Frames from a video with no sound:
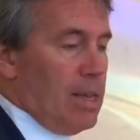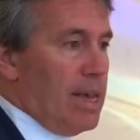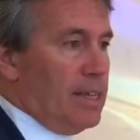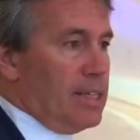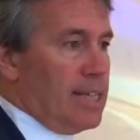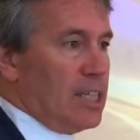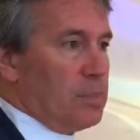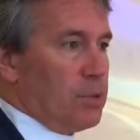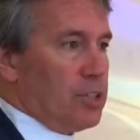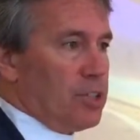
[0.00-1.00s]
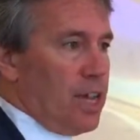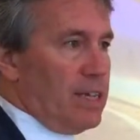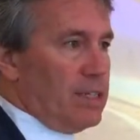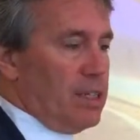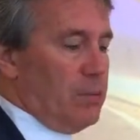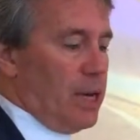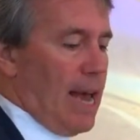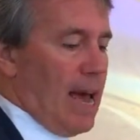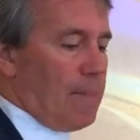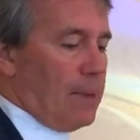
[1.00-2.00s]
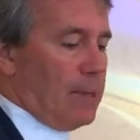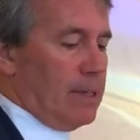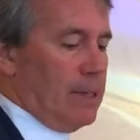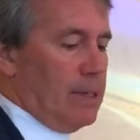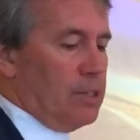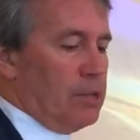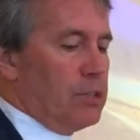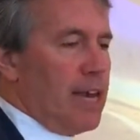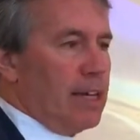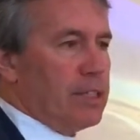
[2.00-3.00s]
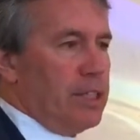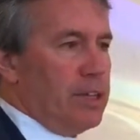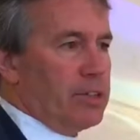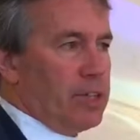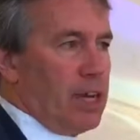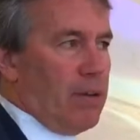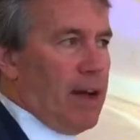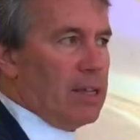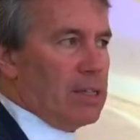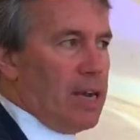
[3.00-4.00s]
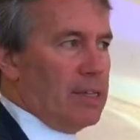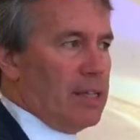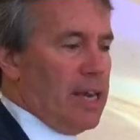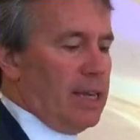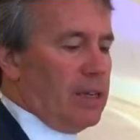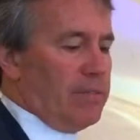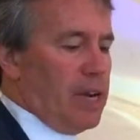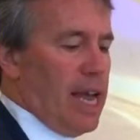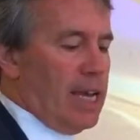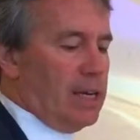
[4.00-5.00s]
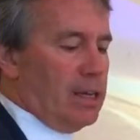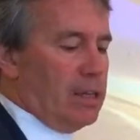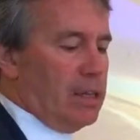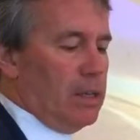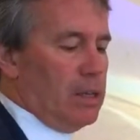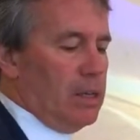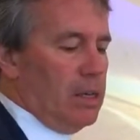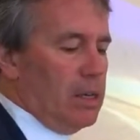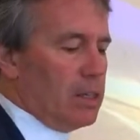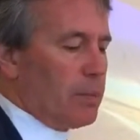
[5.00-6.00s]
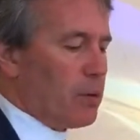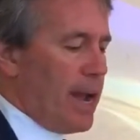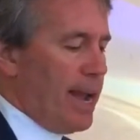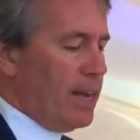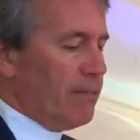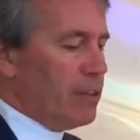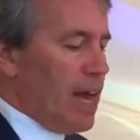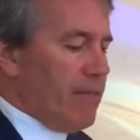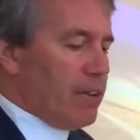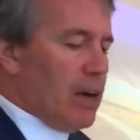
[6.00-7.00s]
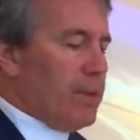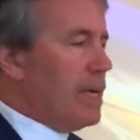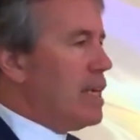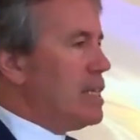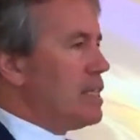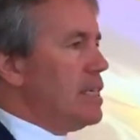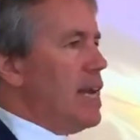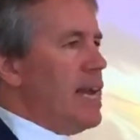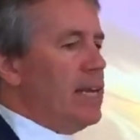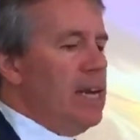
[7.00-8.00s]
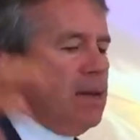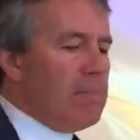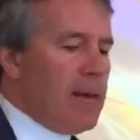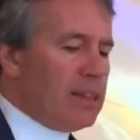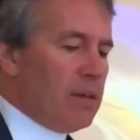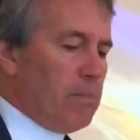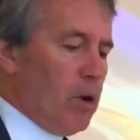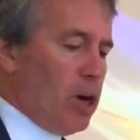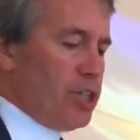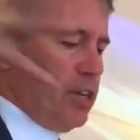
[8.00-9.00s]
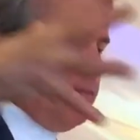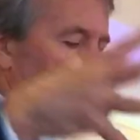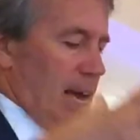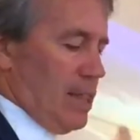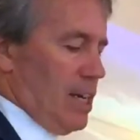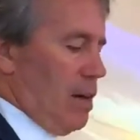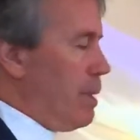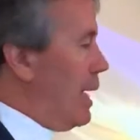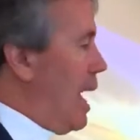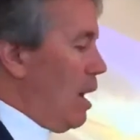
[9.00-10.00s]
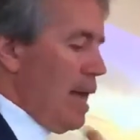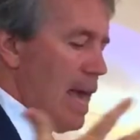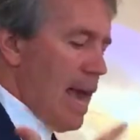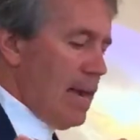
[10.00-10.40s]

And you see, that's precisely what happened 2,000 years ago outside the gate of Nain. The parade of life coming into Nain met the march of death coming out.